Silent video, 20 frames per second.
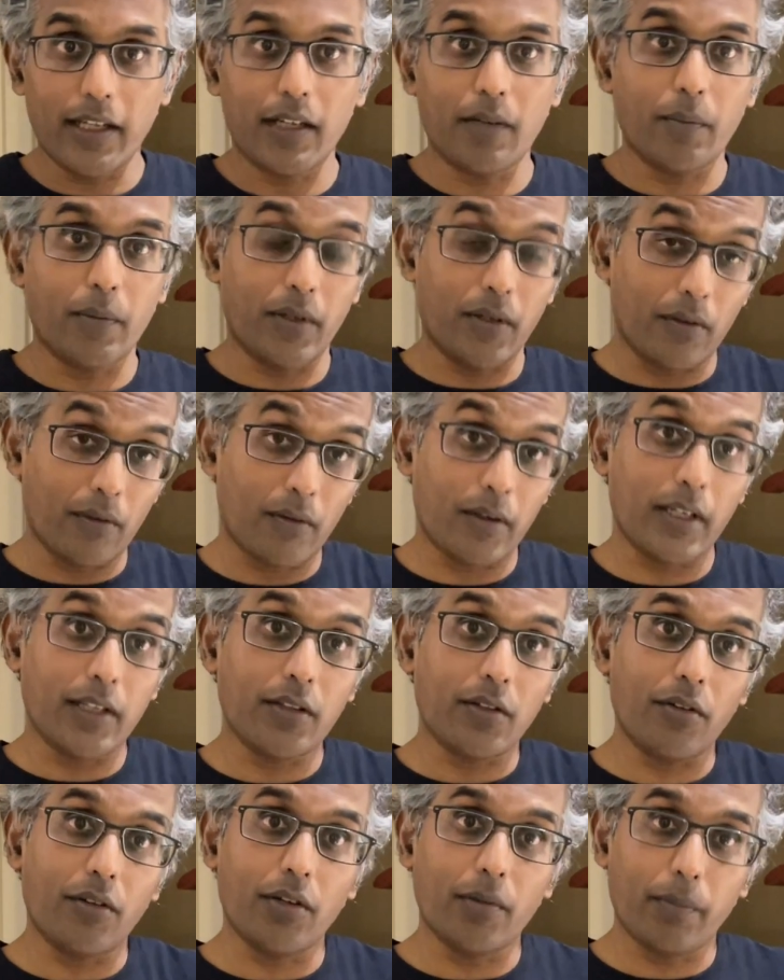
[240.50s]
and maneuvering
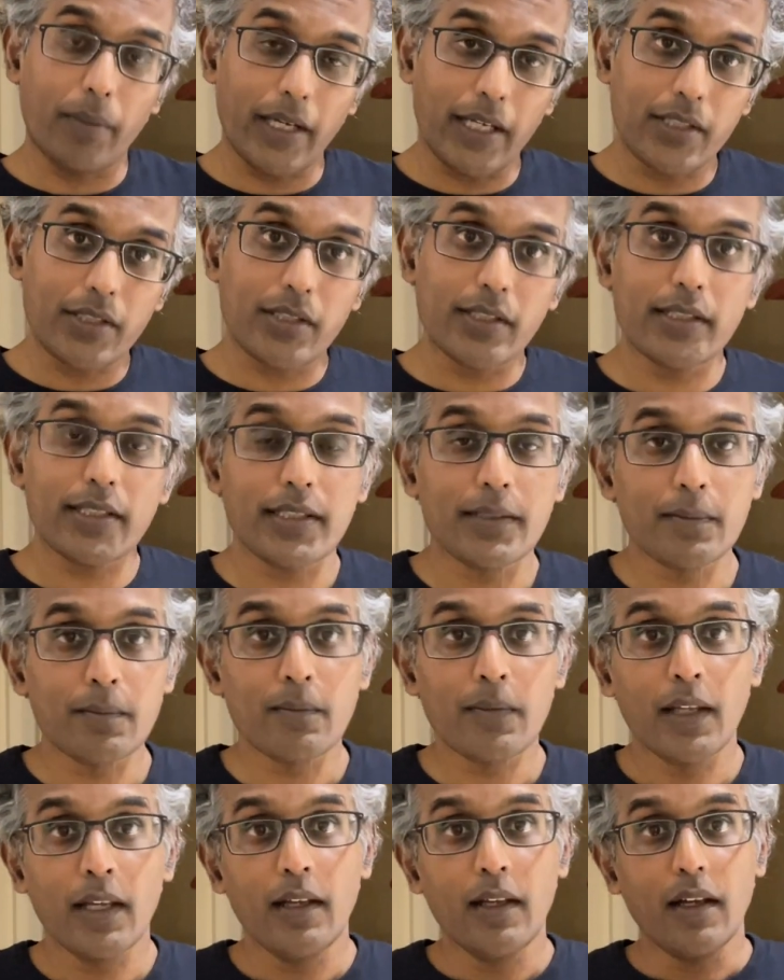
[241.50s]
through your pages
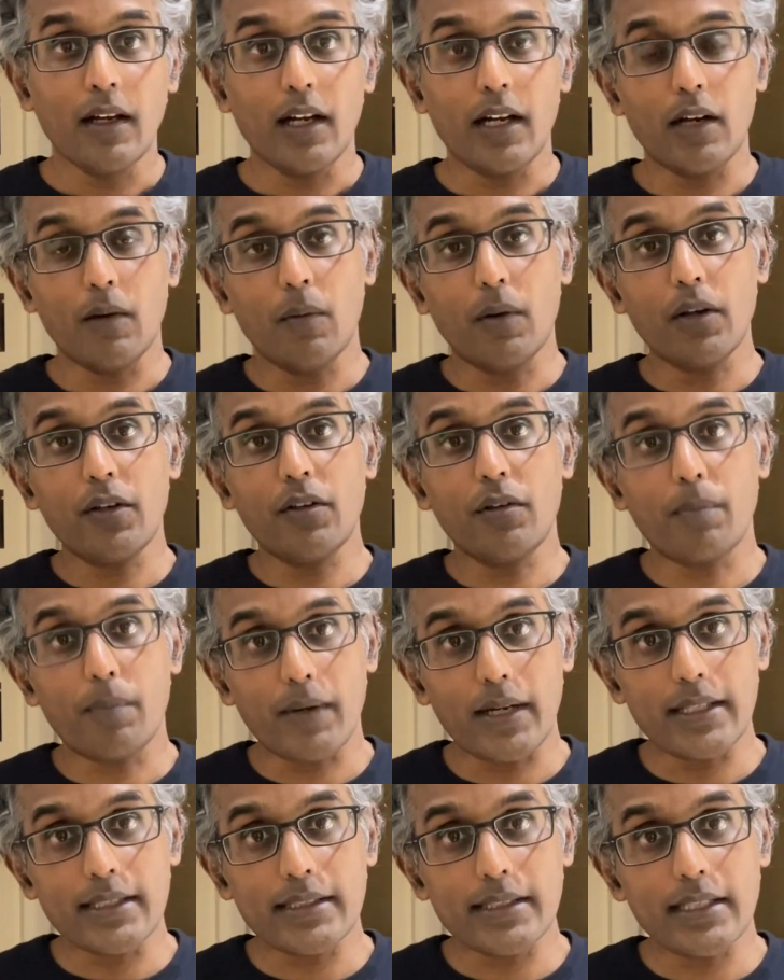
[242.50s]
uh, what you
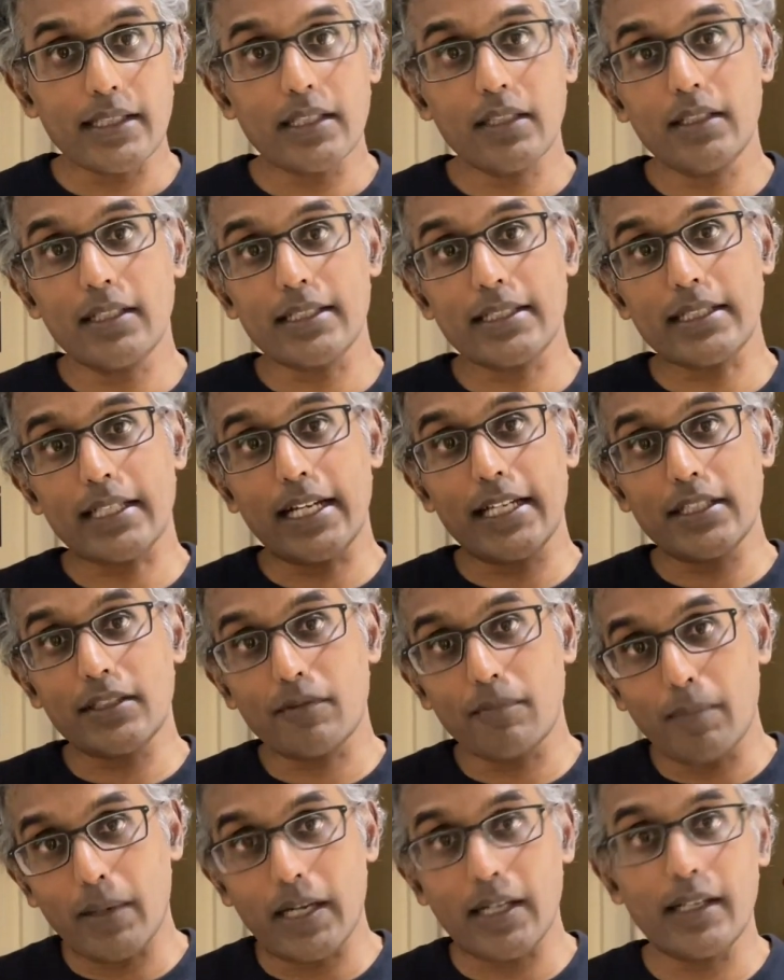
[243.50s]
present, the size
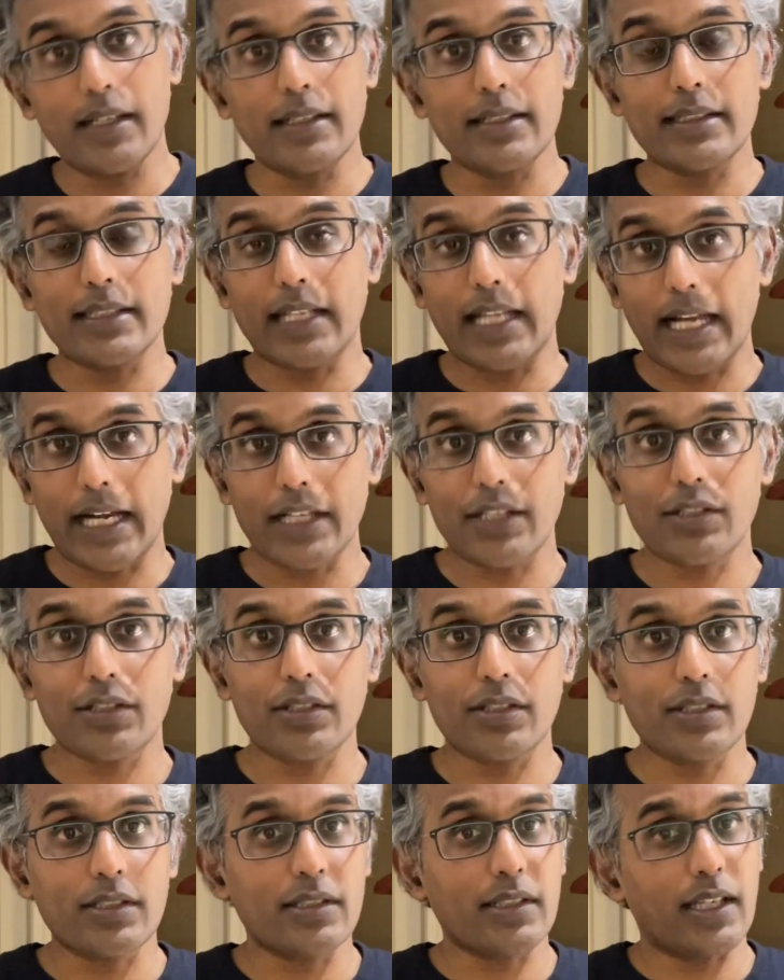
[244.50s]
of buttons and
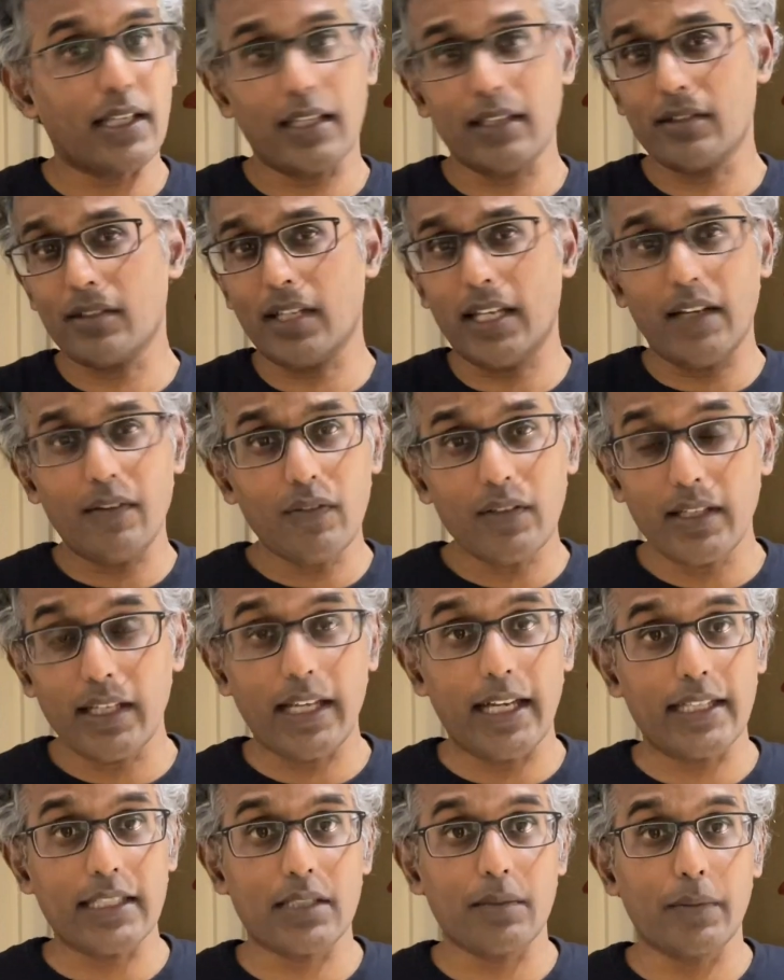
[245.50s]
actions, everything
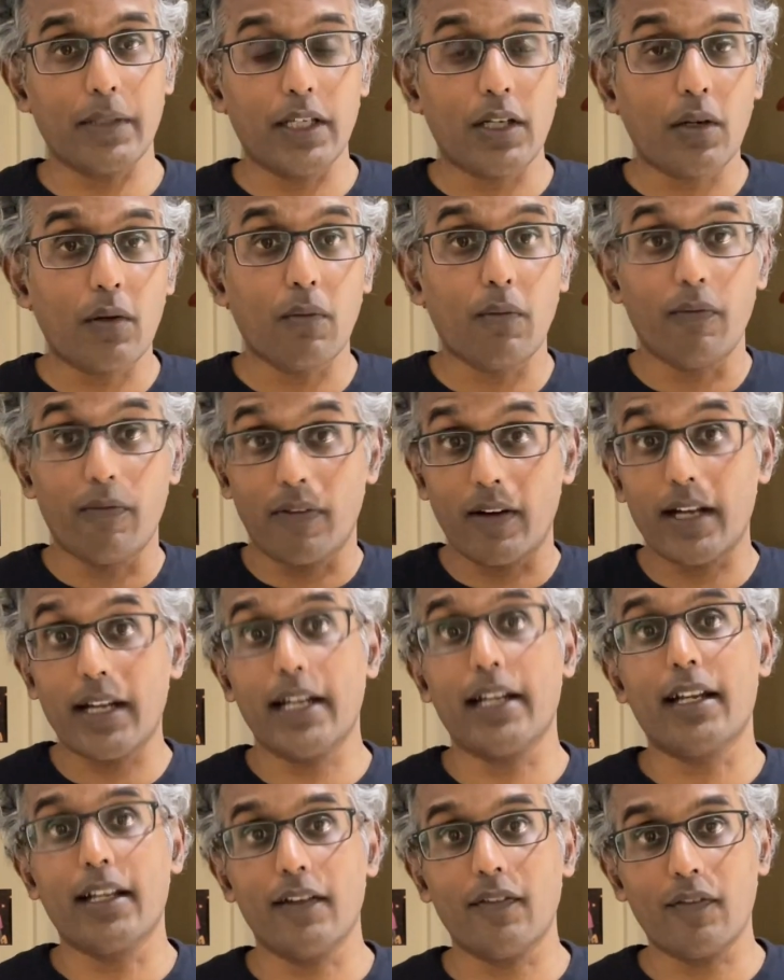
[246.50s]
has to be
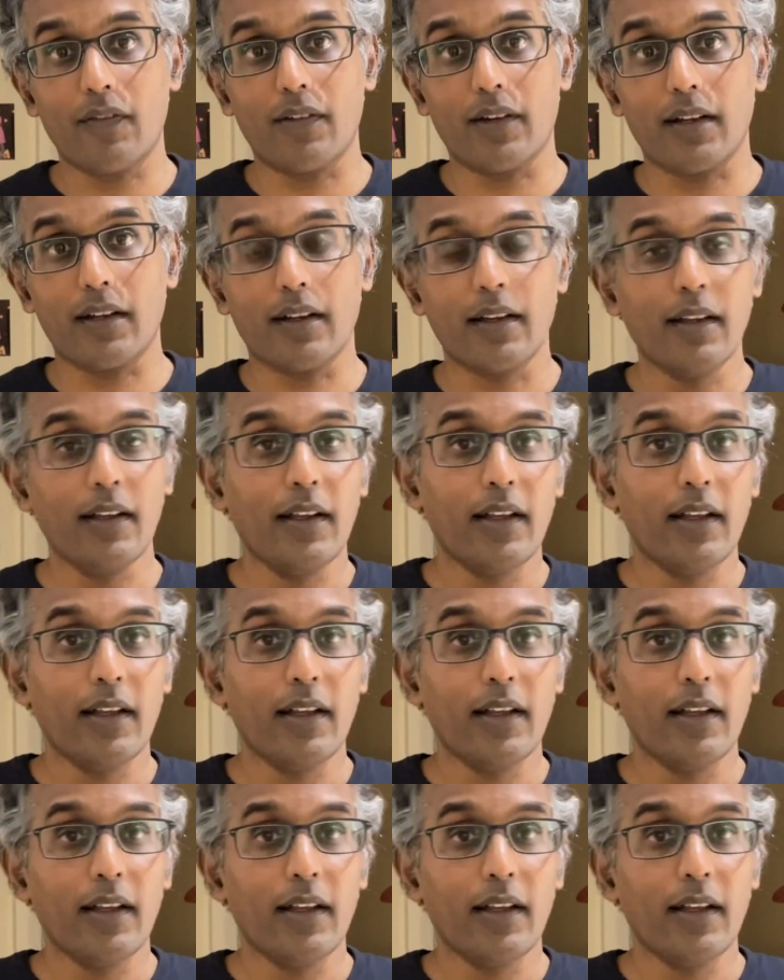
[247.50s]
very different.